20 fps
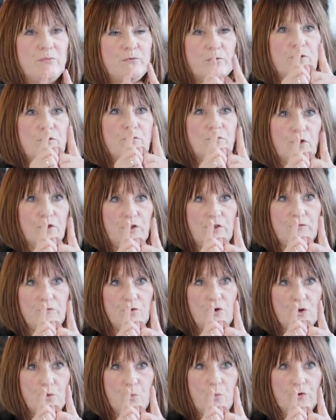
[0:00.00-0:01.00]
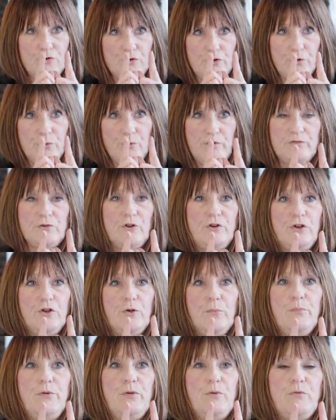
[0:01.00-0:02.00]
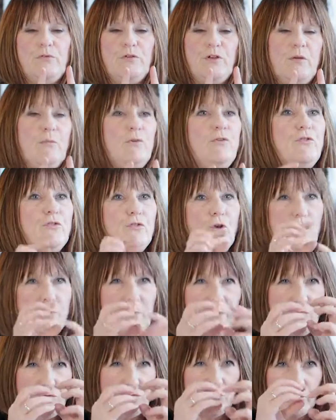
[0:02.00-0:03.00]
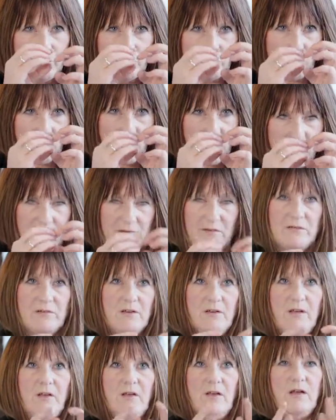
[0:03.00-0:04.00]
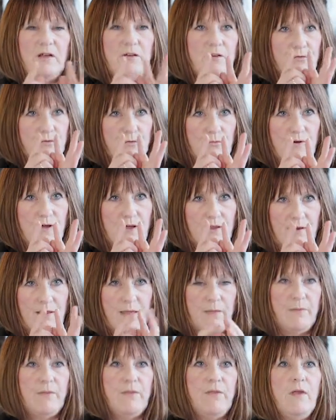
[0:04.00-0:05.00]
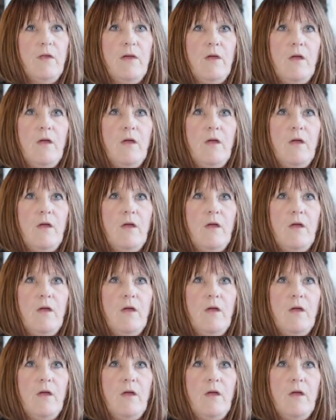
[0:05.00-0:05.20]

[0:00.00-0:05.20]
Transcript: So you've got your one unit on your computer, which you've got to make sure it's right and it's the right length.